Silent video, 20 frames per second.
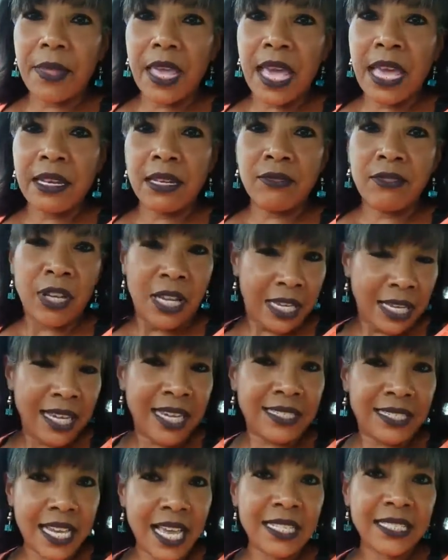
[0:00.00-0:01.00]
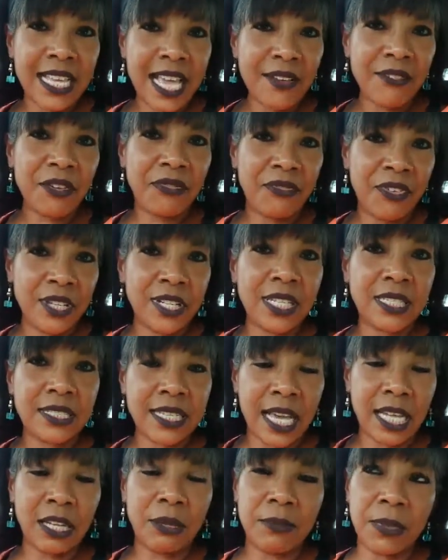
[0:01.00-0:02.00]
And it does have a fitness
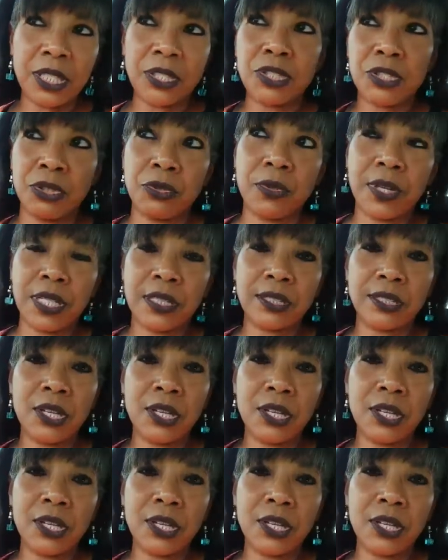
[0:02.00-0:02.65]
element to it.